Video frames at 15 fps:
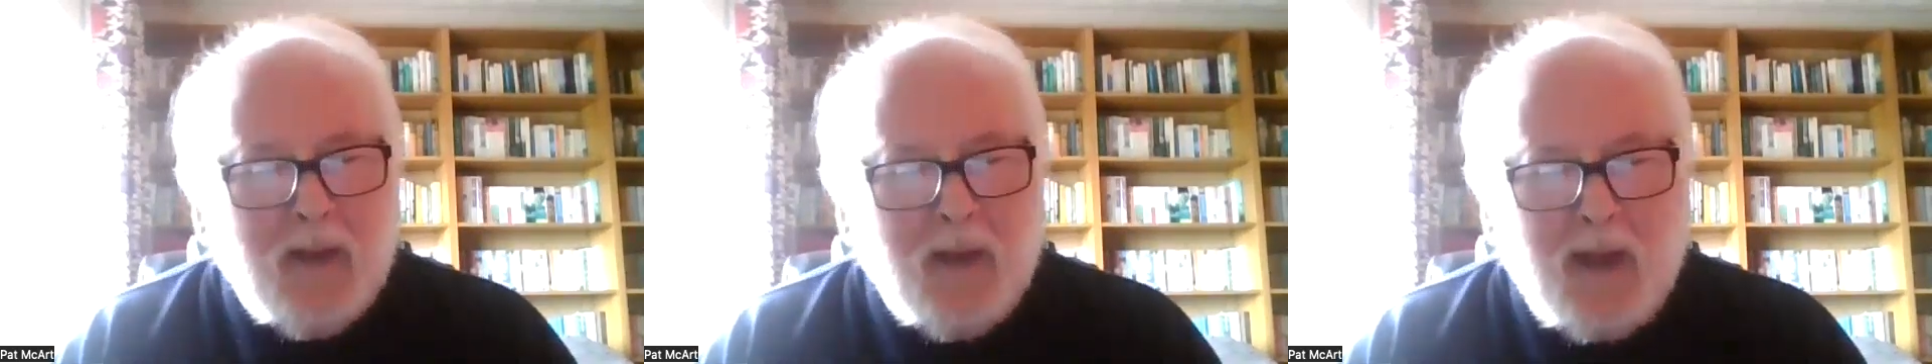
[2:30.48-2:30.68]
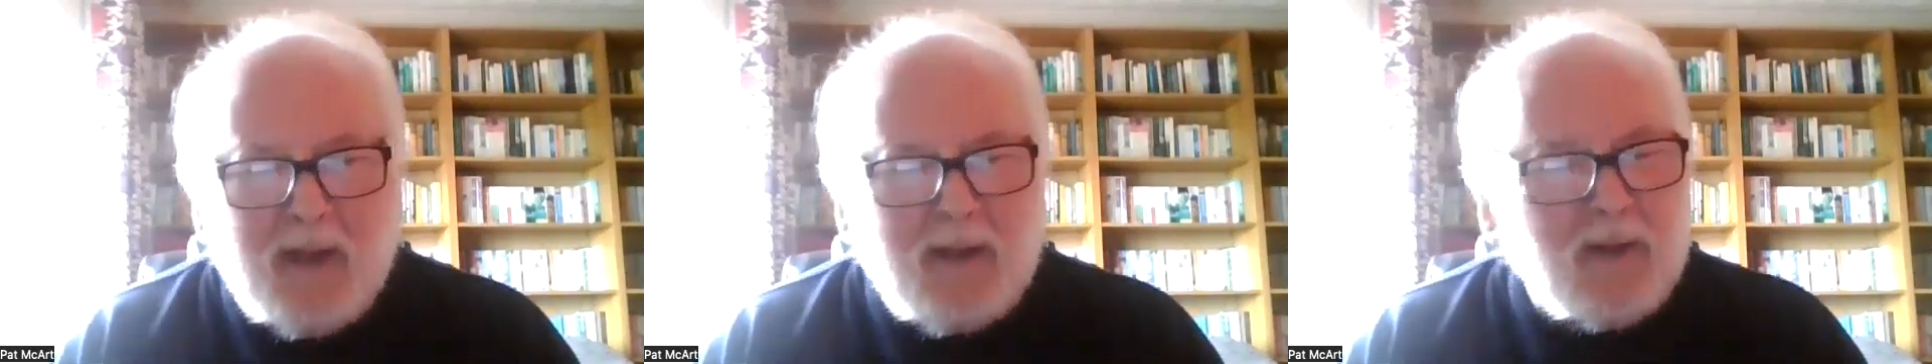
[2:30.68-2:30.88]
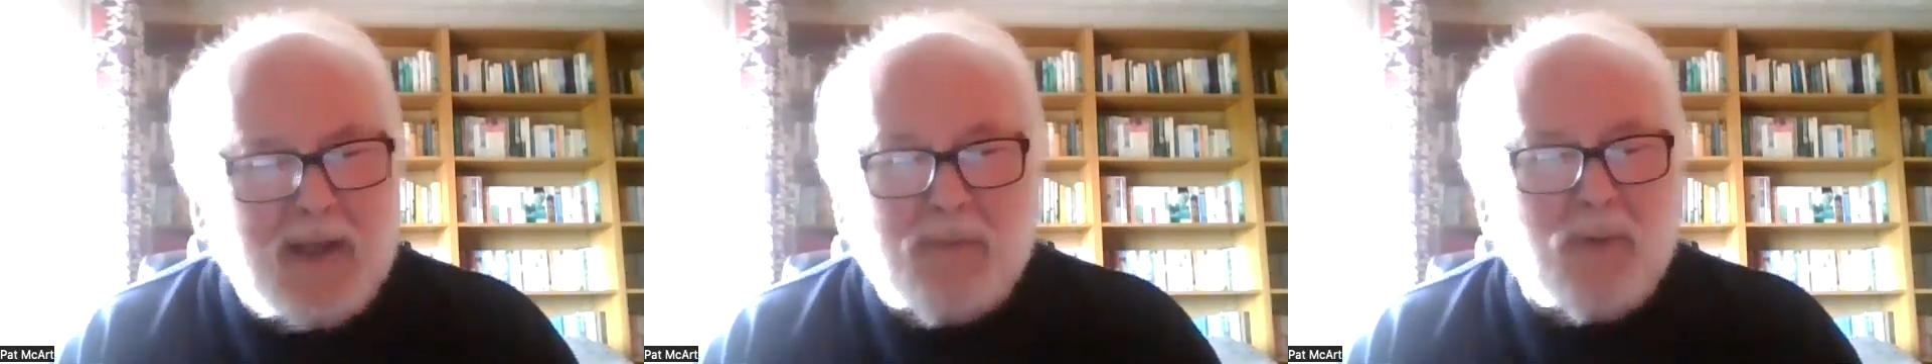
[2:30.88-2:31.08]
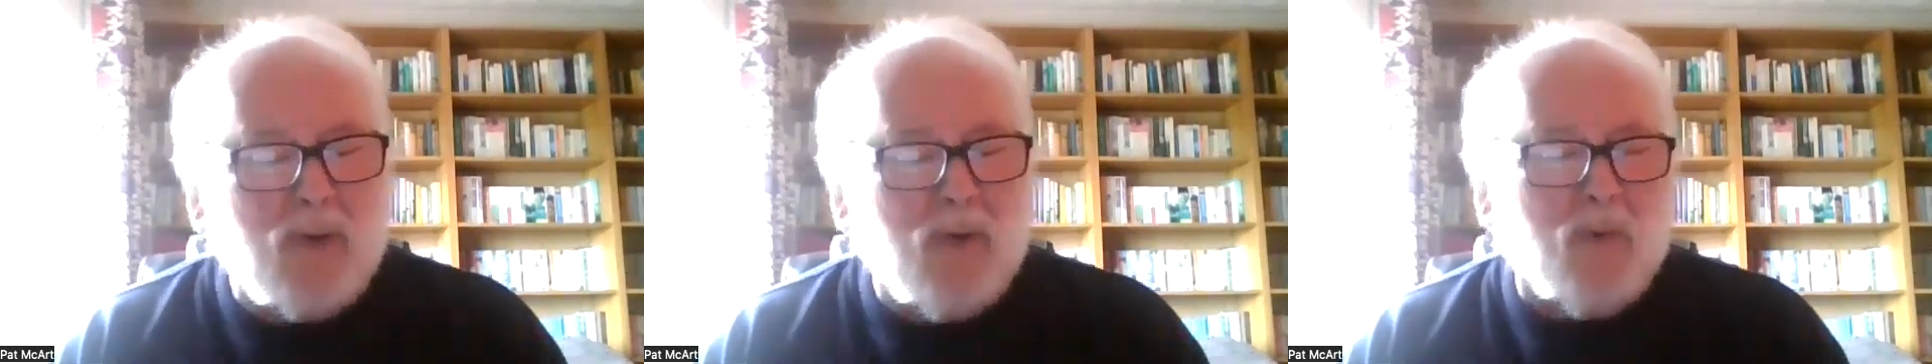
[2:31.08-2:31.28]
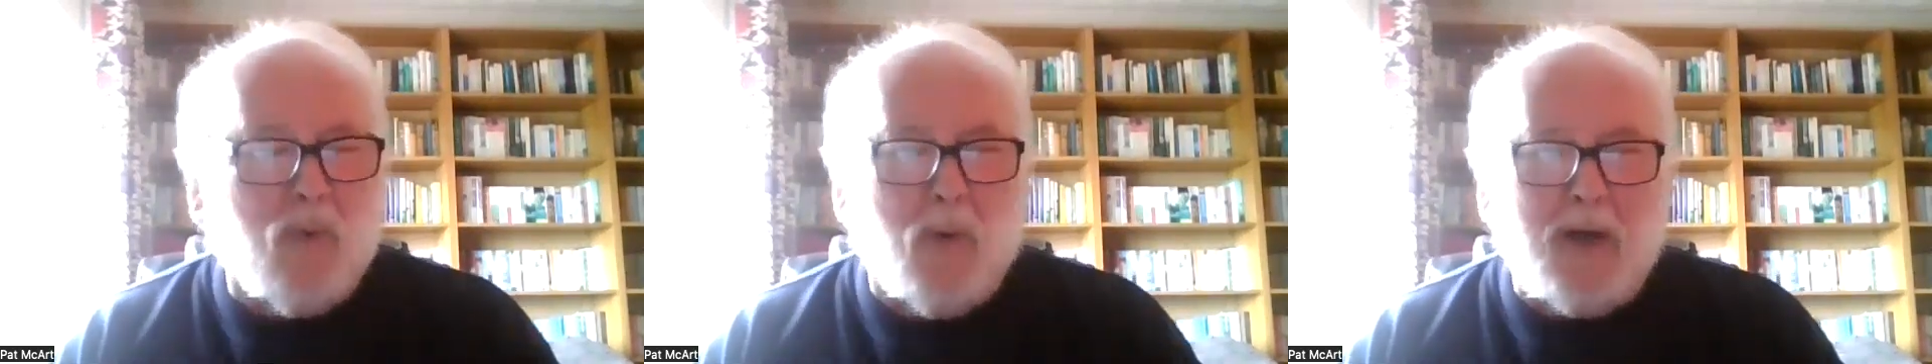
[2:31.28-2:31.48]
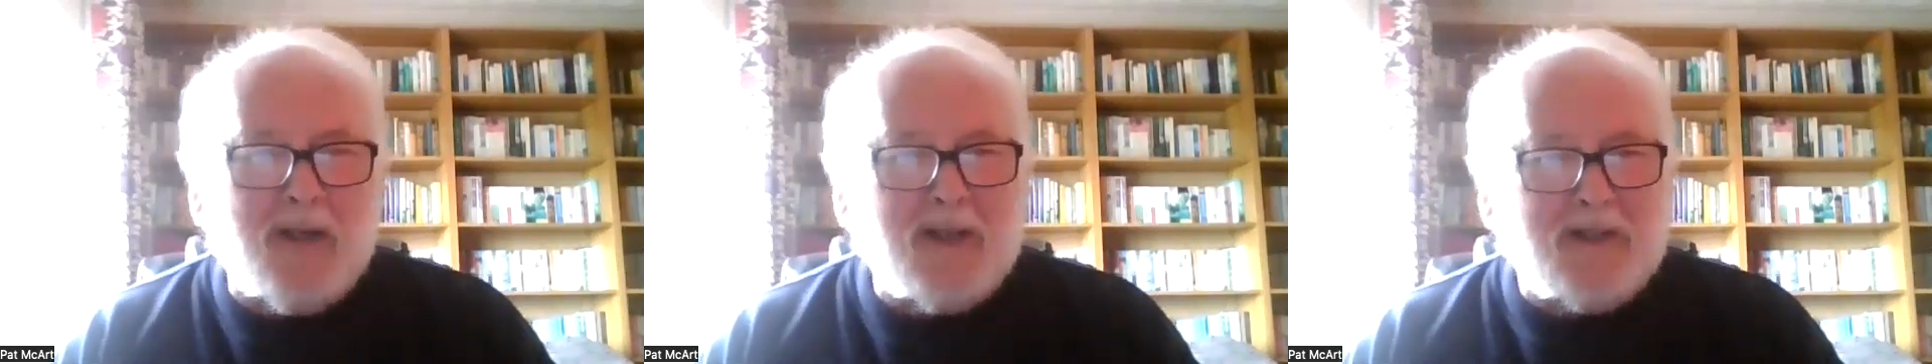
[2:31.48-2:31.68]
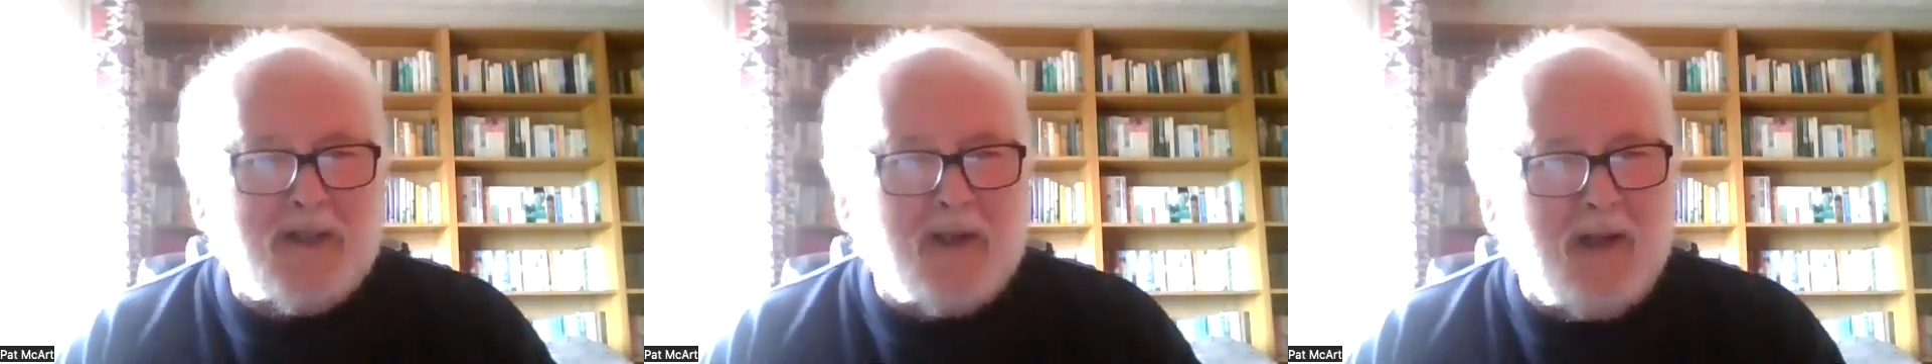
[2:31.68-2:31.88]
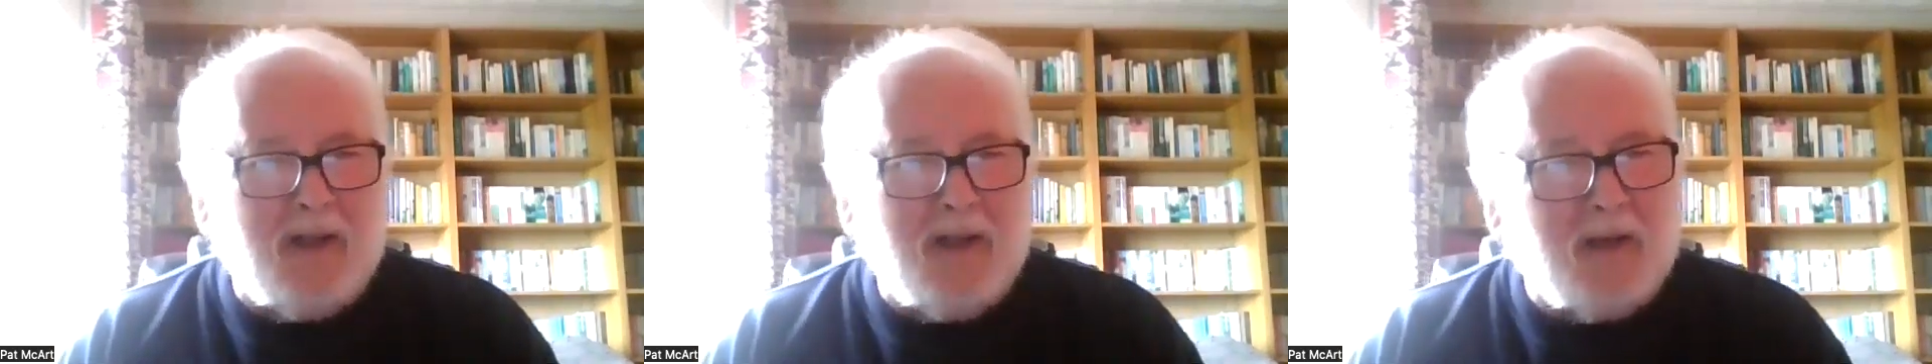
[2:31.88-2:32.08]
I don't even know where to
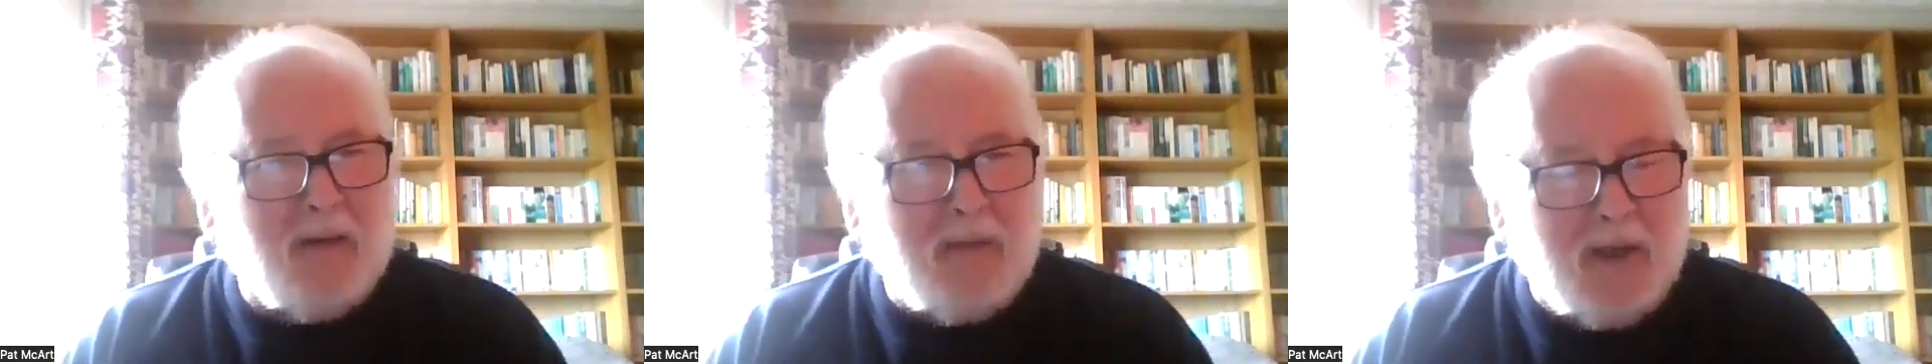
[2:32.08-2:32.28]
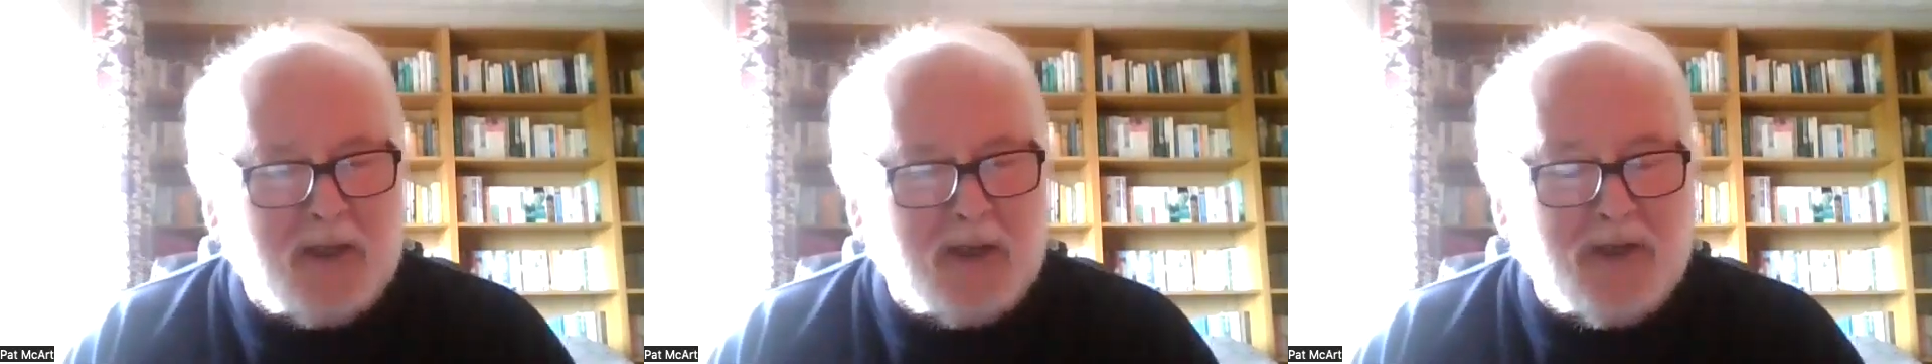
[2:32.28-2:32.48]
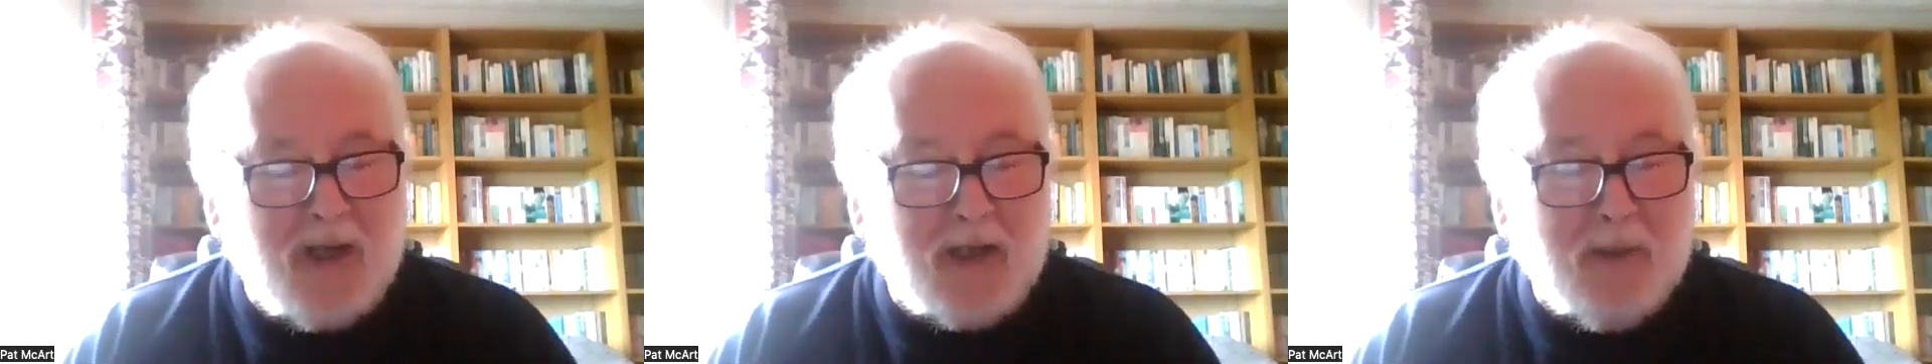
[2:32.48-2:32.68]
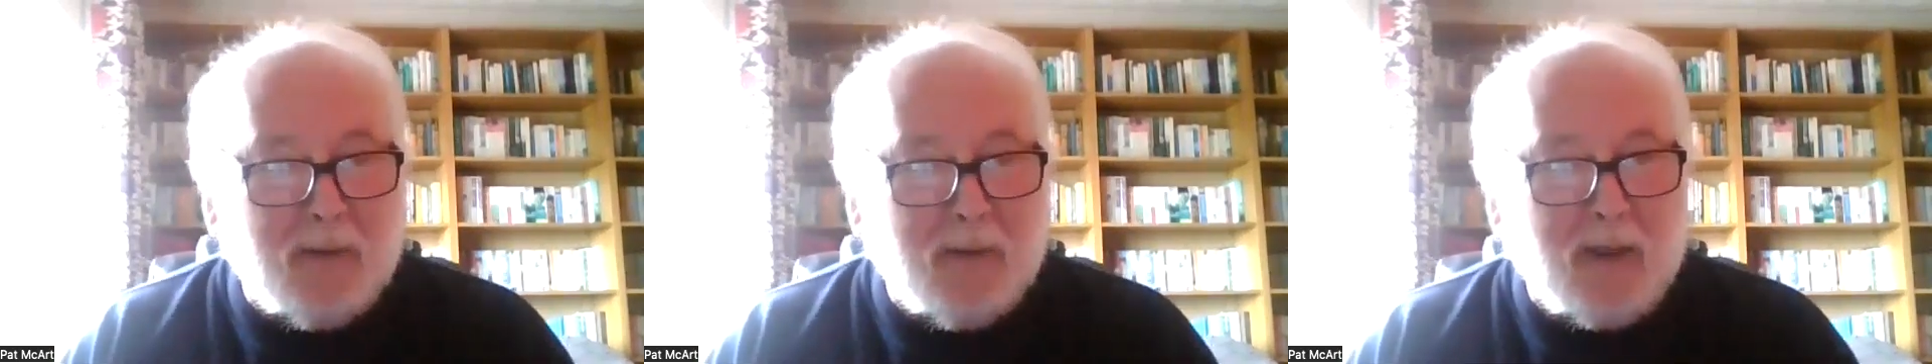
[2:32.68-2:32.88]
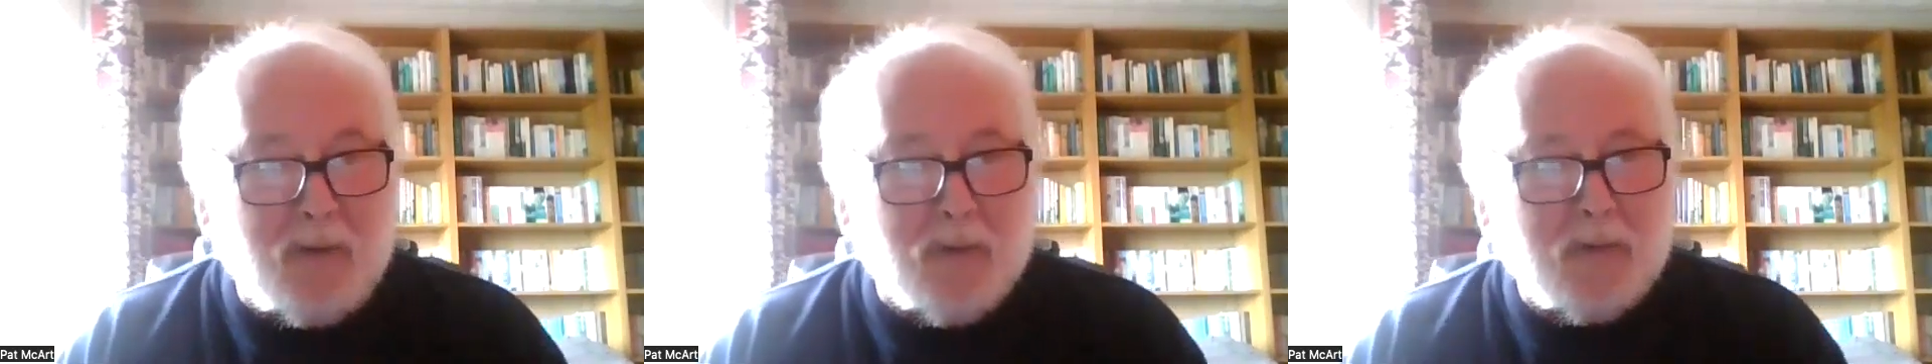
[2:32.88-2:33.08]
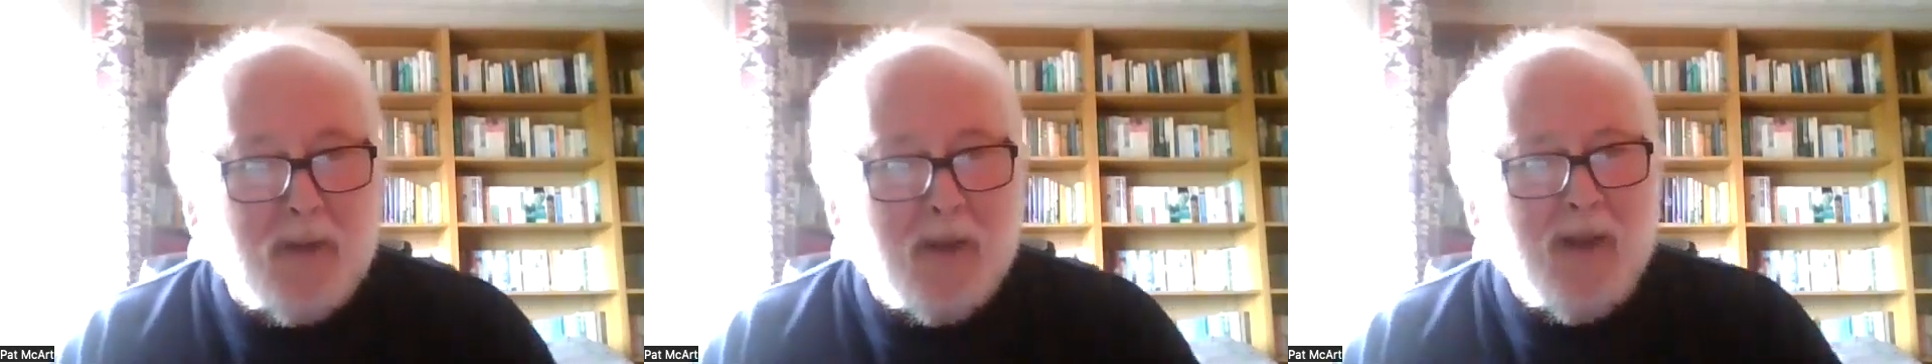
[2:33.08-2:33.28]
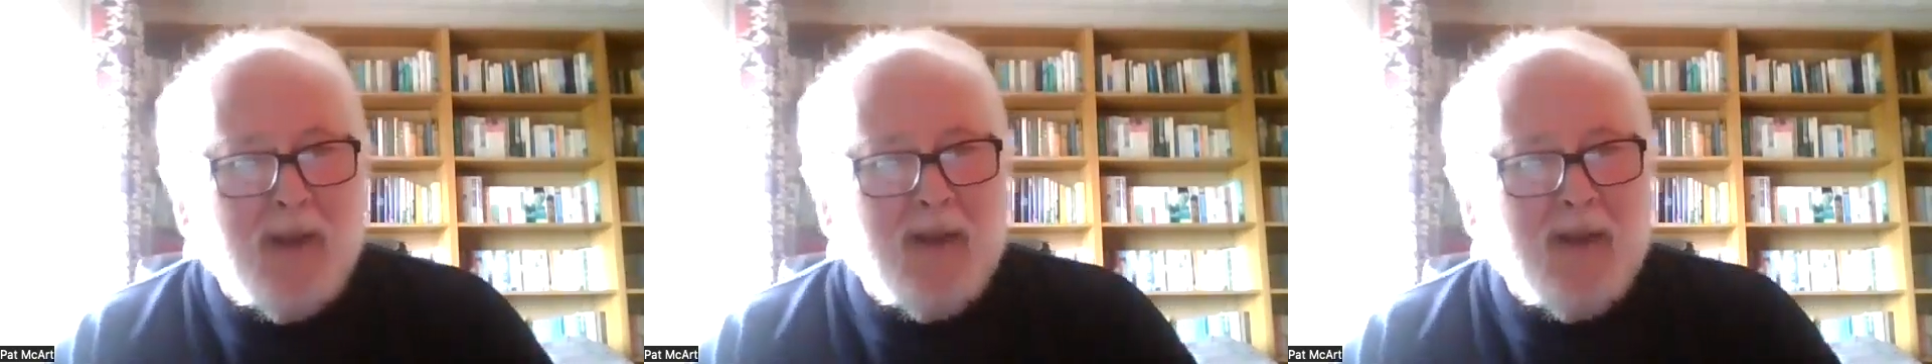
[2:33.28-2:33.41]
start here. I really genuinely don't.